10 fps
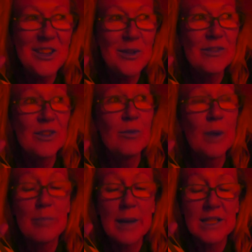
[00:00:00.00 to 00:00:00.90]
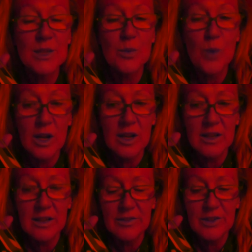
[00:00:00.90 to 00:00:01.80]
even went back to work a
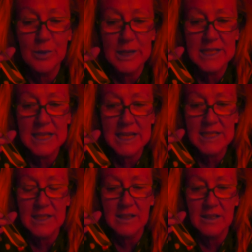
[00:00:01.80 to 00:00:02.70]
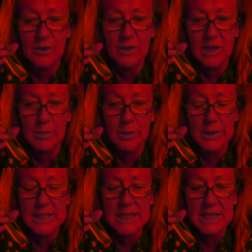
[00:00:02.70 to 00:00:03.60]
few weeks later, or a couple of weeks
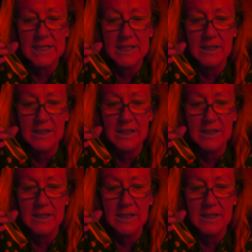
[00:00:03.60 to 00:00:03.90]
later.